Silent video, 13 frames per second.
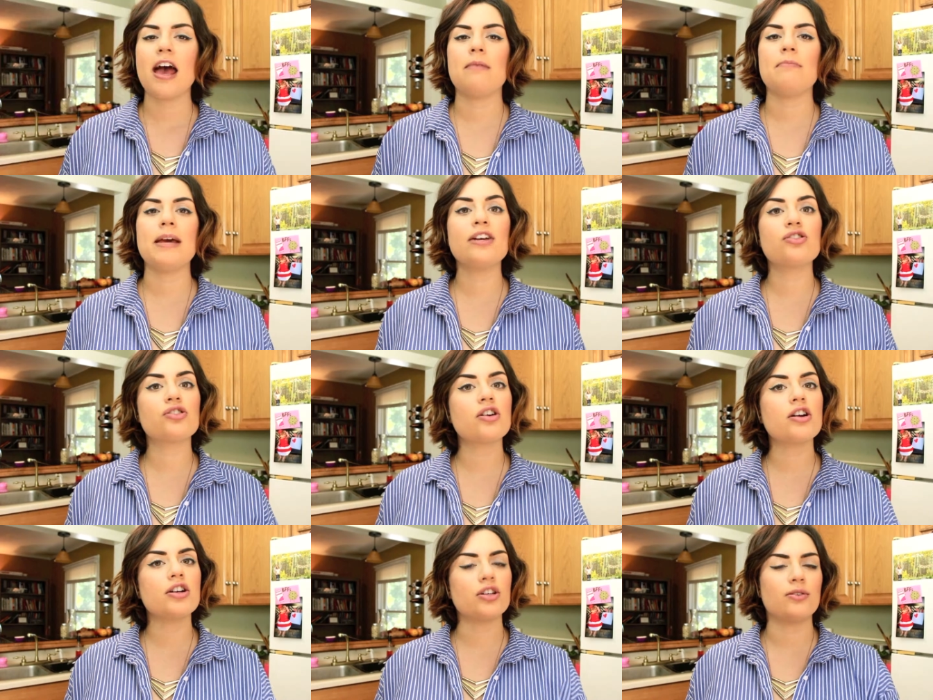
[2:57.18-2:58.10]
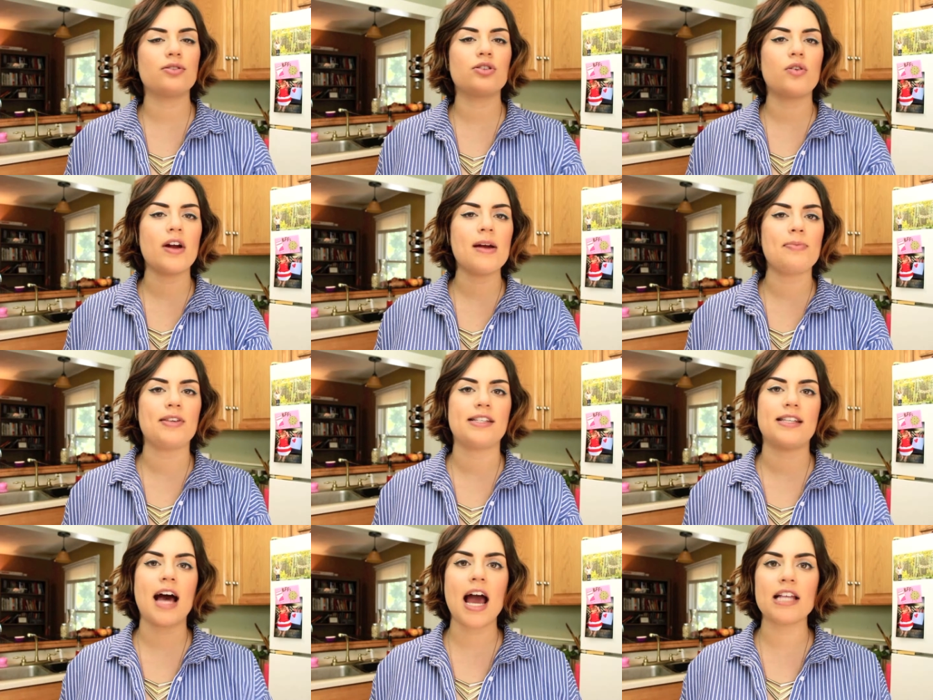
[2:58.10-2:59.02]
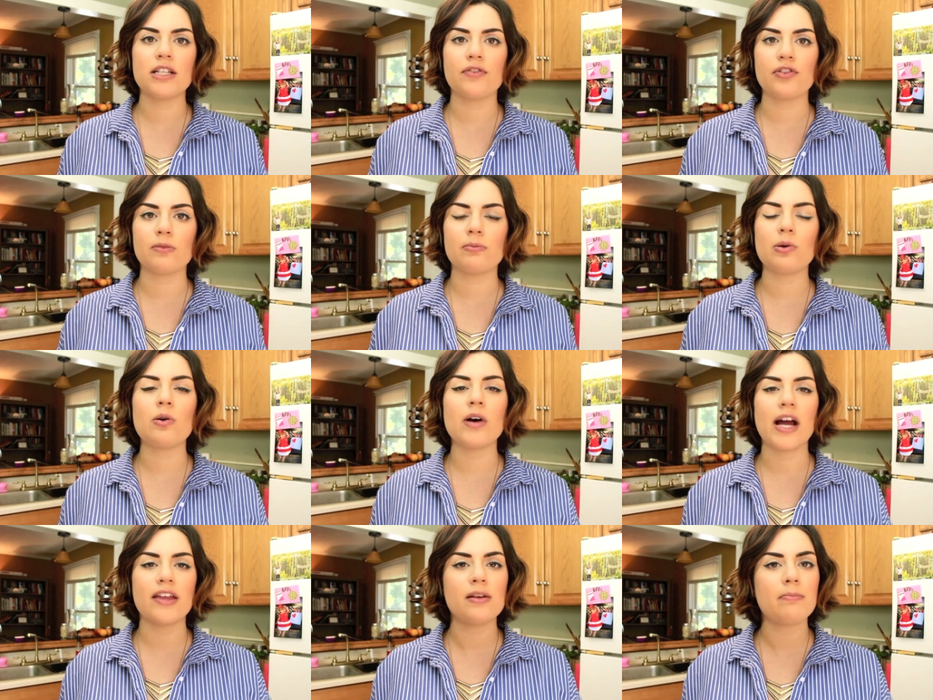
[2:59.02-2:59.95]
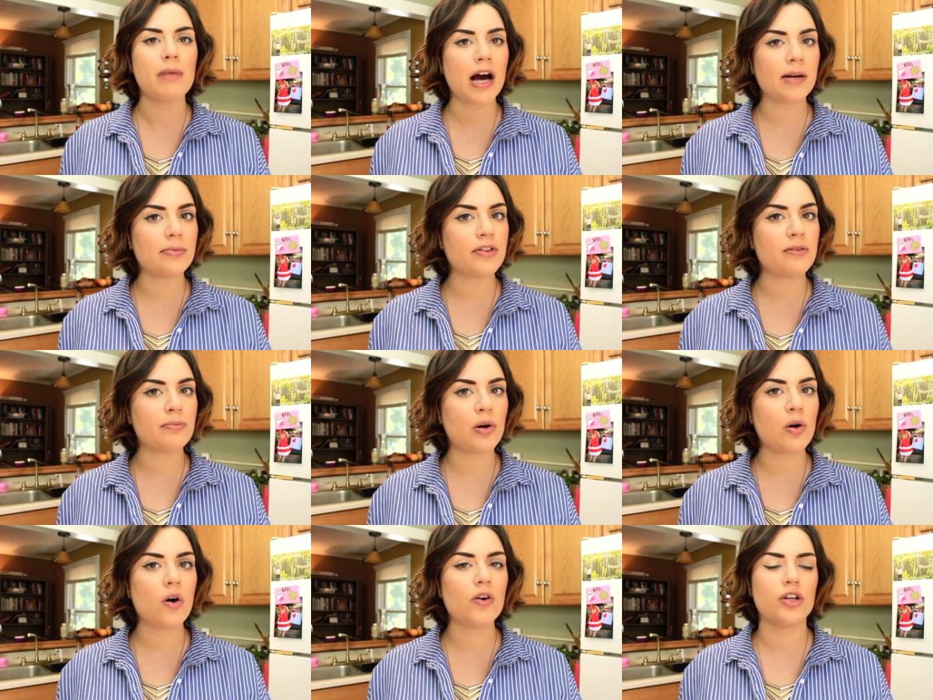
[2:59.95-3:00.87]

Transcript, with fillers: And make sure you scrape the sides of your bowl and the bottom of the bowl.